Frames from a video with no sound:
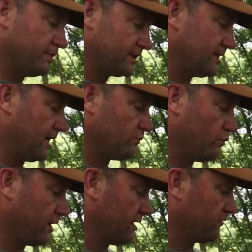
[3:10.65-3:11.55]
Big Time,
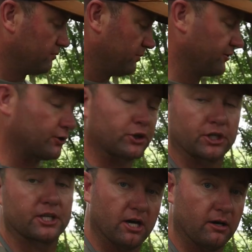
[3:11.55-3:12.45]
whatever, but they're
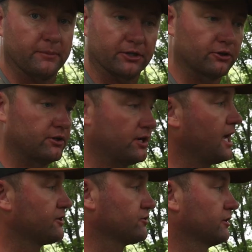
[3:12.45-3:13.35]
gonna come here
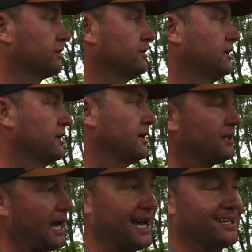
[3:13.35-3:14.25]
naturally.
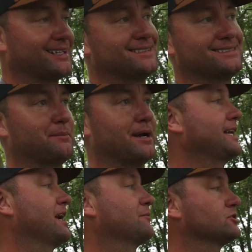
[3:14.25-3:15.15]
I like to set my
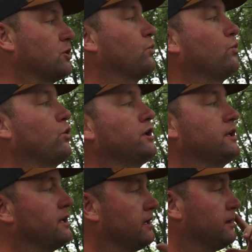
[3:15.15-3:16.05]
cameras on 1
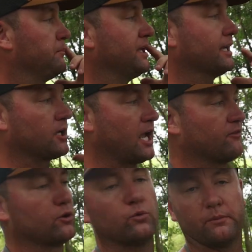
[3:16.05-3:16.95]
pic
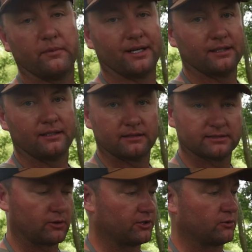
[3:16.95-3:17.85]
every 1 minute
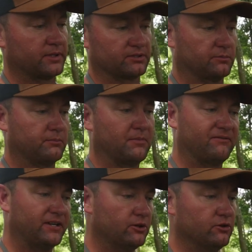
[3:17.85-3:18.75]
so I don't miss them. My
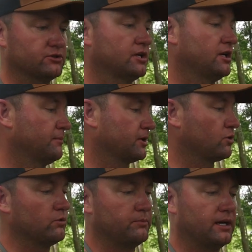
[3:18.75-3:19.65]
feeders, my
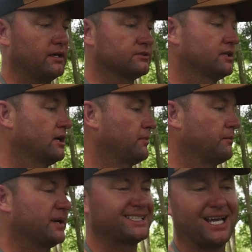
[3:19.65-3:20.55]
corn piles, my
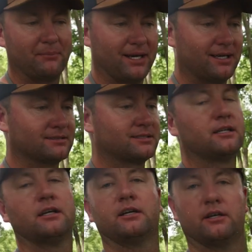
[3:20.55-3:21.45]
Big Time piles,
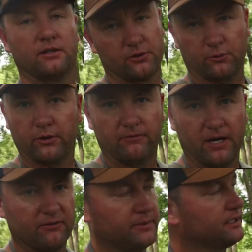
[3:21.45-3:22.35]
3 to
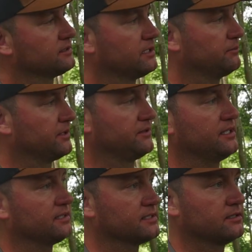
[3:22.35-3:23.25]
5 minutes, but
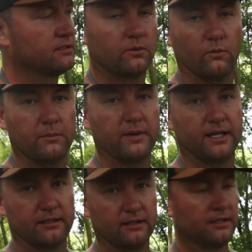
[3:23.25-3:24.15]
this, 1
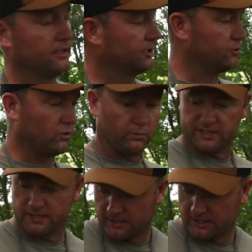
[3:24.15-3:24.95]
minute, you won't miss